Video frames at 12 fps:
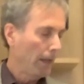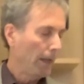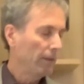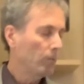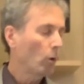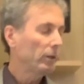in
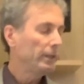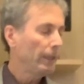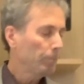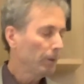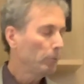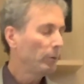the more
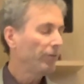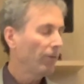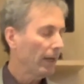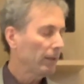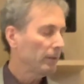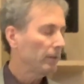deeply
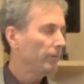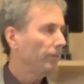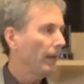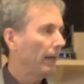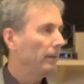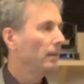reflective
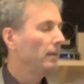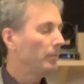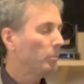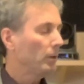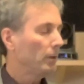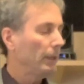and
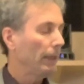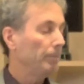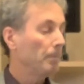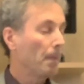deliberately